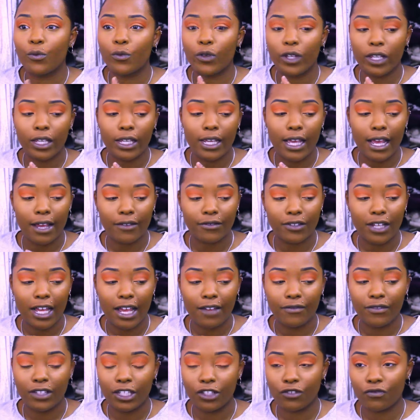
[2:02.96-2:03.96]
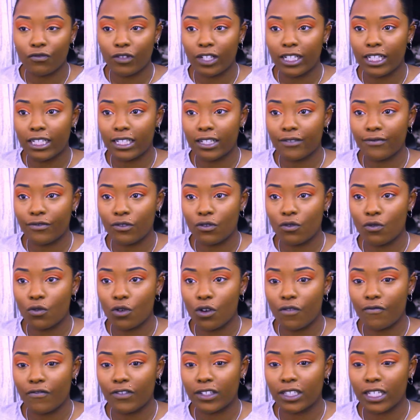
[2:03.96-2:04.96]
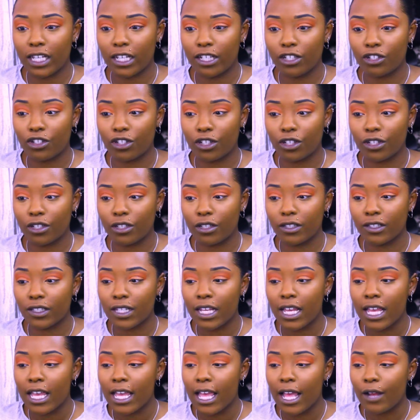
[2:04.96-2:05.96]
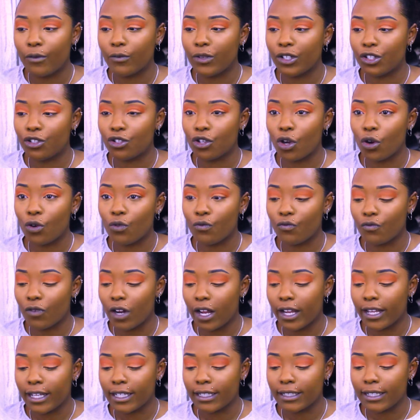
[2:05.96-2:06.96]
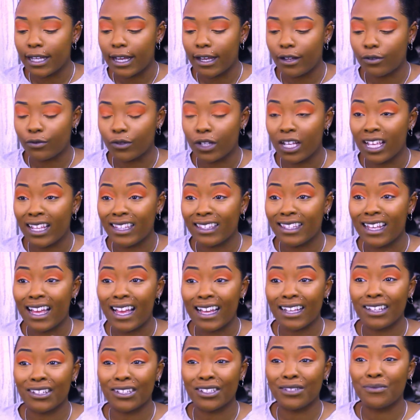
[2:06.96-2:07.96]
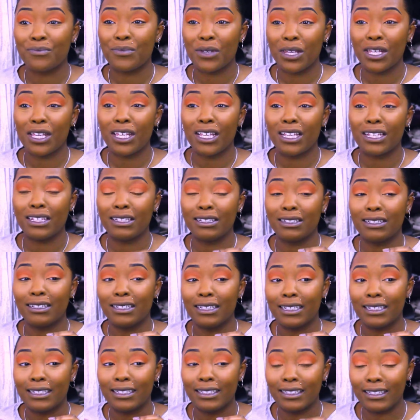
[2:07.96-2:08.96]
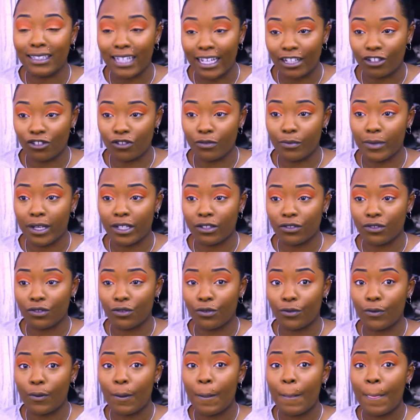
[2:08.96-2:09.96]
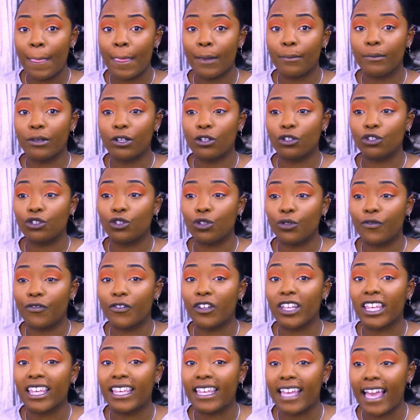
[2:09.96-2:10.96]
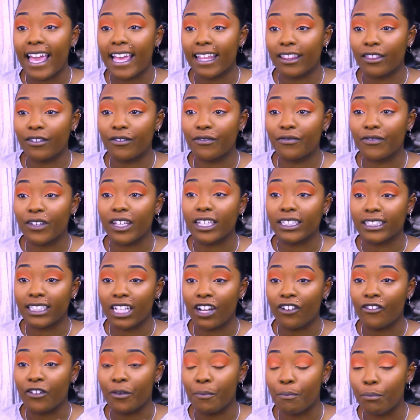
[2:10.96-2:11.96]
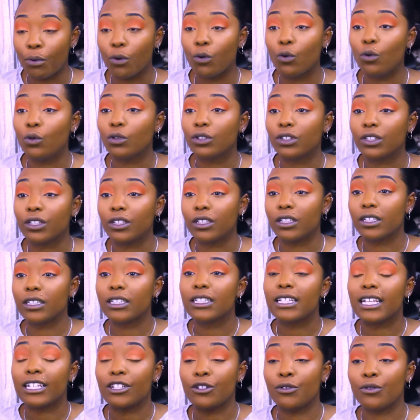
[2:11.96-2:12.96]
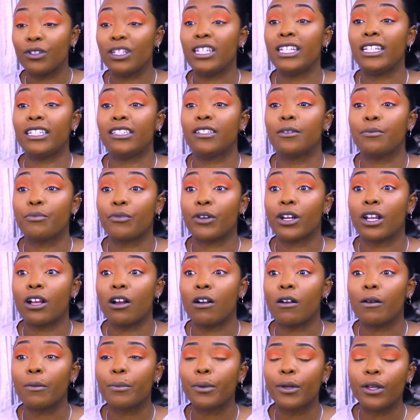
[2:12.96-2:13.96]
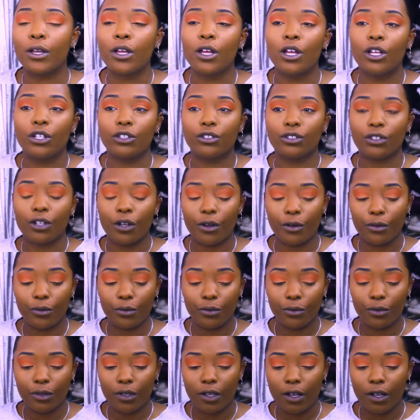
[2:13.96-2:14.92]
we have to have these really difficult conversations and we don't write it down, that can be detrimental because you forget the things that are important that you need to bring up. So